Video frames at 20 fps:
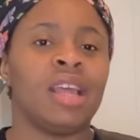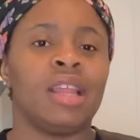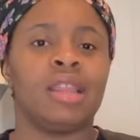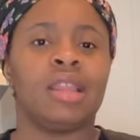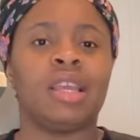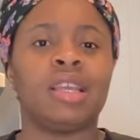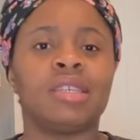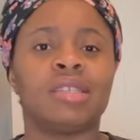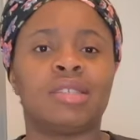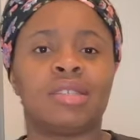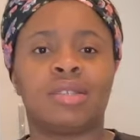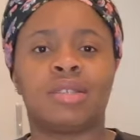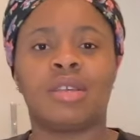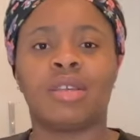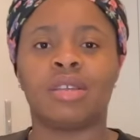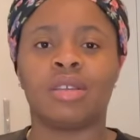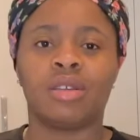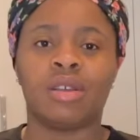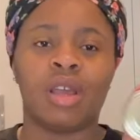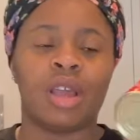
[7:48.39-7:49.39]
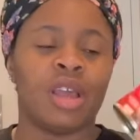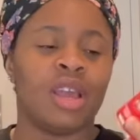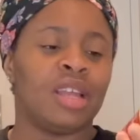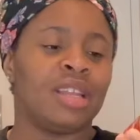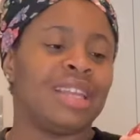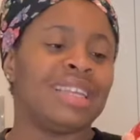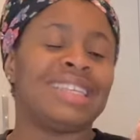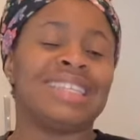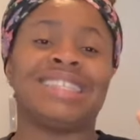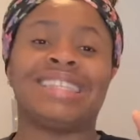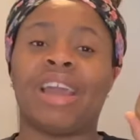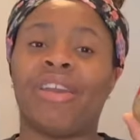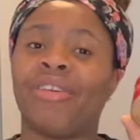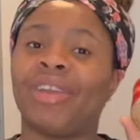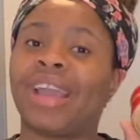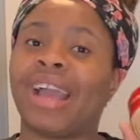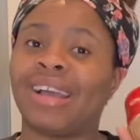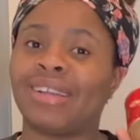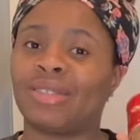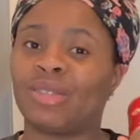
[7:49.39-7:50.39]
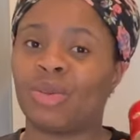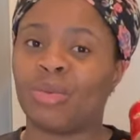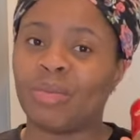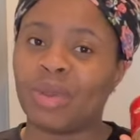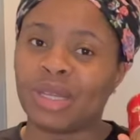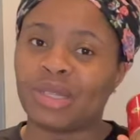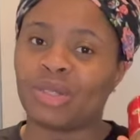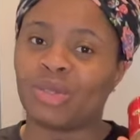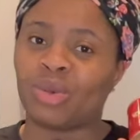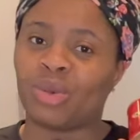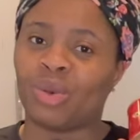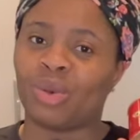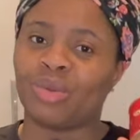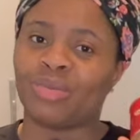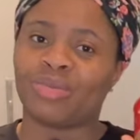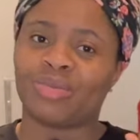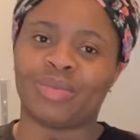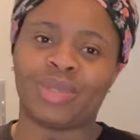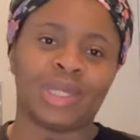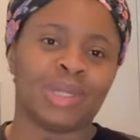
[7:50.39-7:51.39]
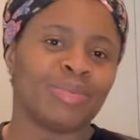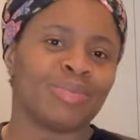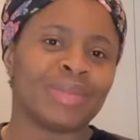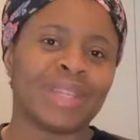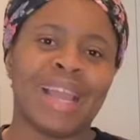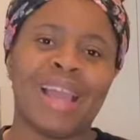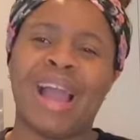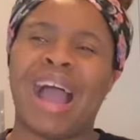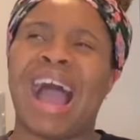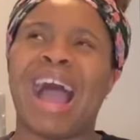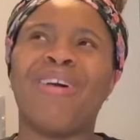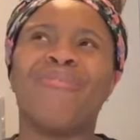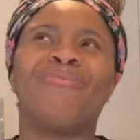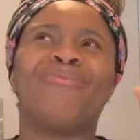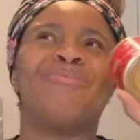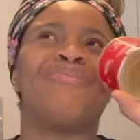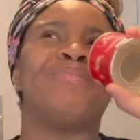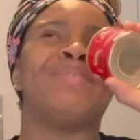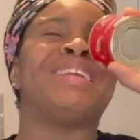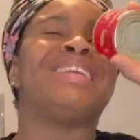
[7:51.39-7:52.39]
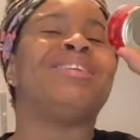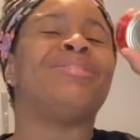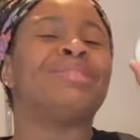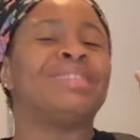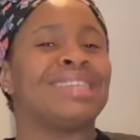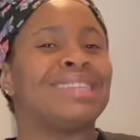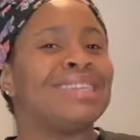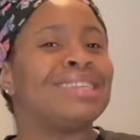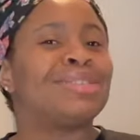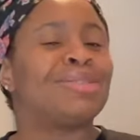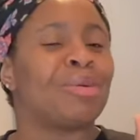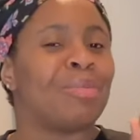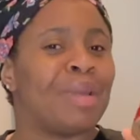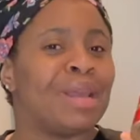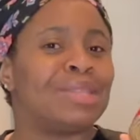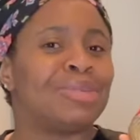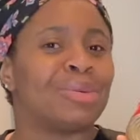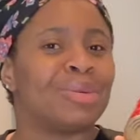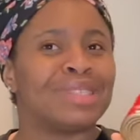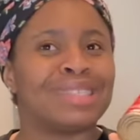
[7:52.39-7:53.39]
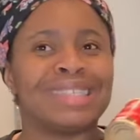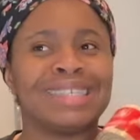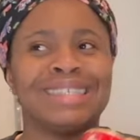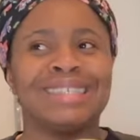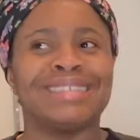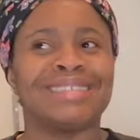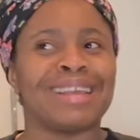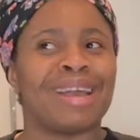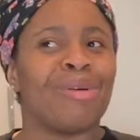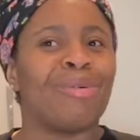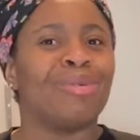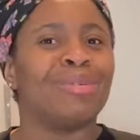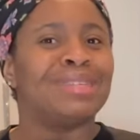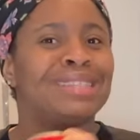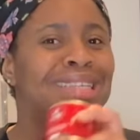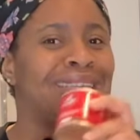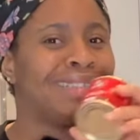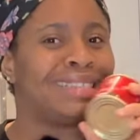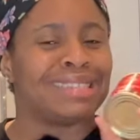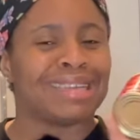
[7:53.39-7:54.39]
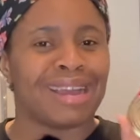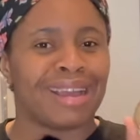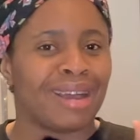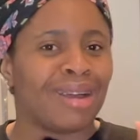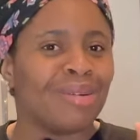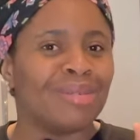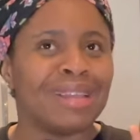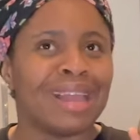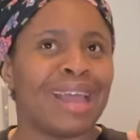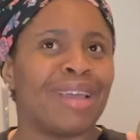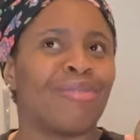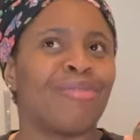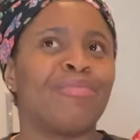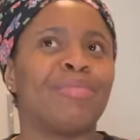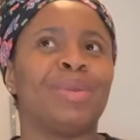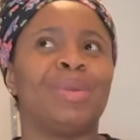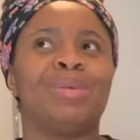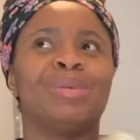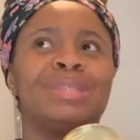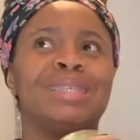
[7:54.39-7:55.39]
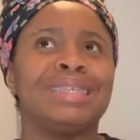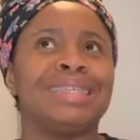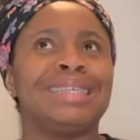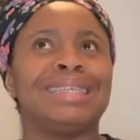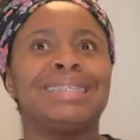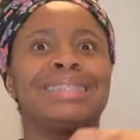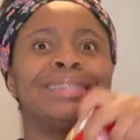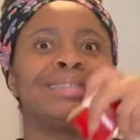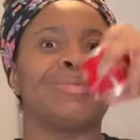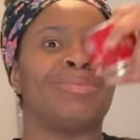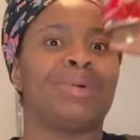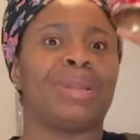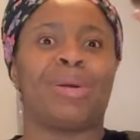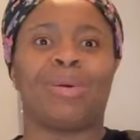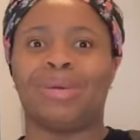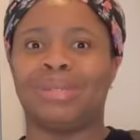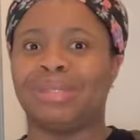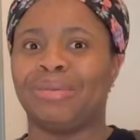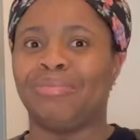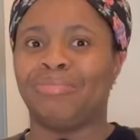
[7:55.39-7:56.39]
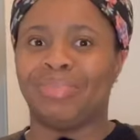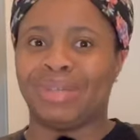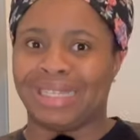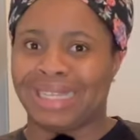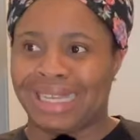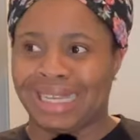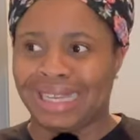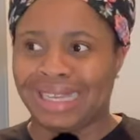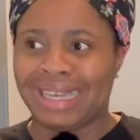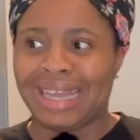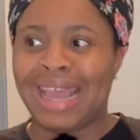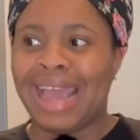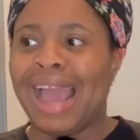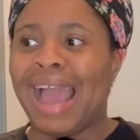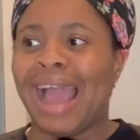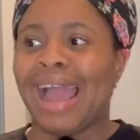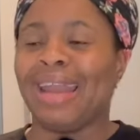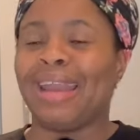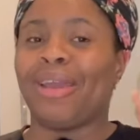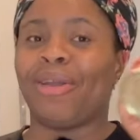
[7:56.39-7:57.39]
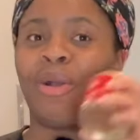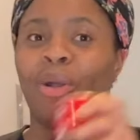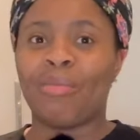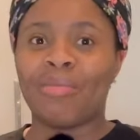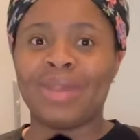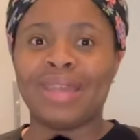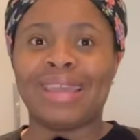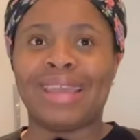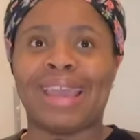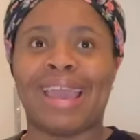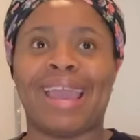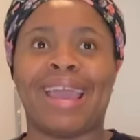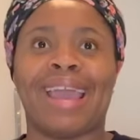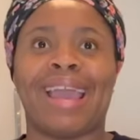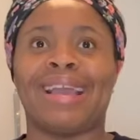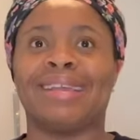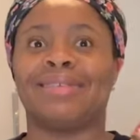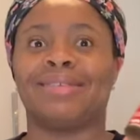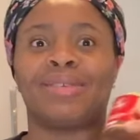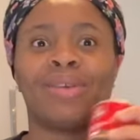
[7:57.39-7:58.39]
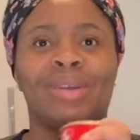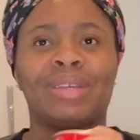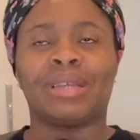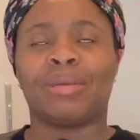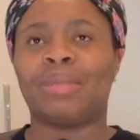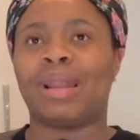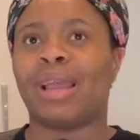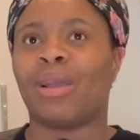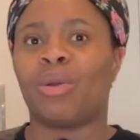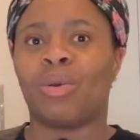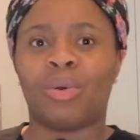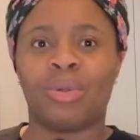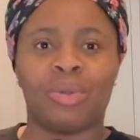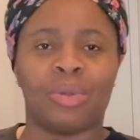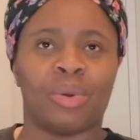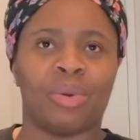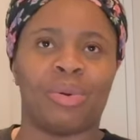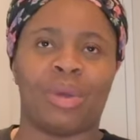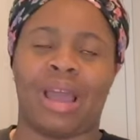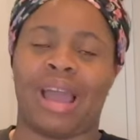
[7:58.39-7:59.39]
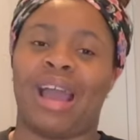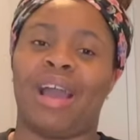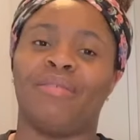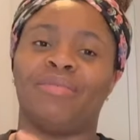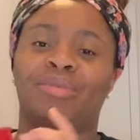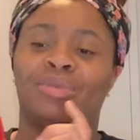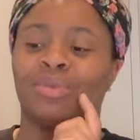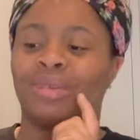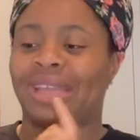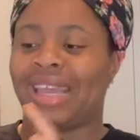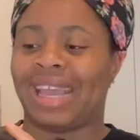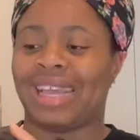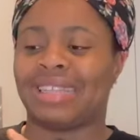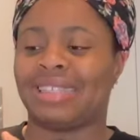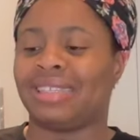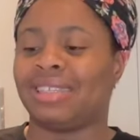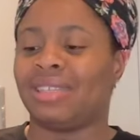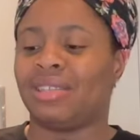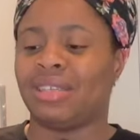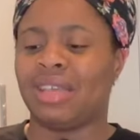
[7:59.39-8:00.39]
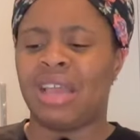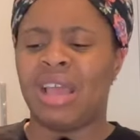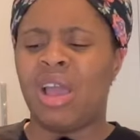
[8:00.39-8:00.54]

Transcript: This is Derica tomato. I've been using this tomato since I was a child. Like, we've been using it when I was in Benin, and then coming here, I saw it. I'm like, oh no, I have to get it.